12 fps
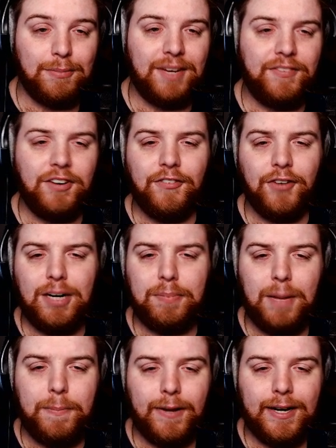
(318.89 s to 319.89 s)
But if you're a
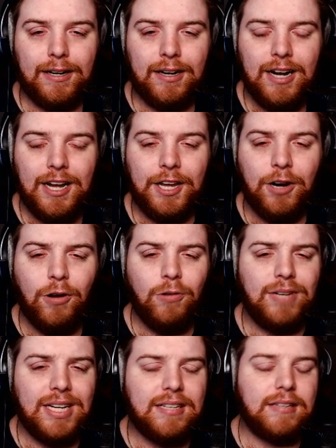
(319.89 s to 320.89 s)
free-to-play player, you
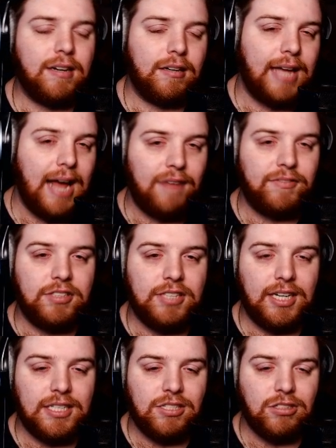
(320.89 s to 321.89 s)
don't necessarily have to
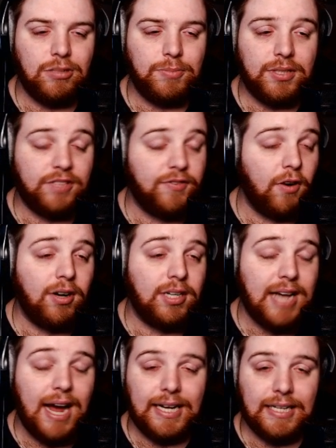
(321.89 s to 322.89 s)
chase dupes, as far
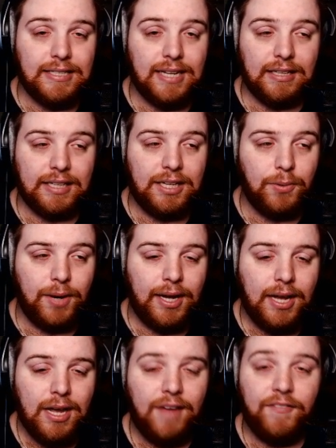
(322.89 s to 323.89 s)
as I can tell anyway.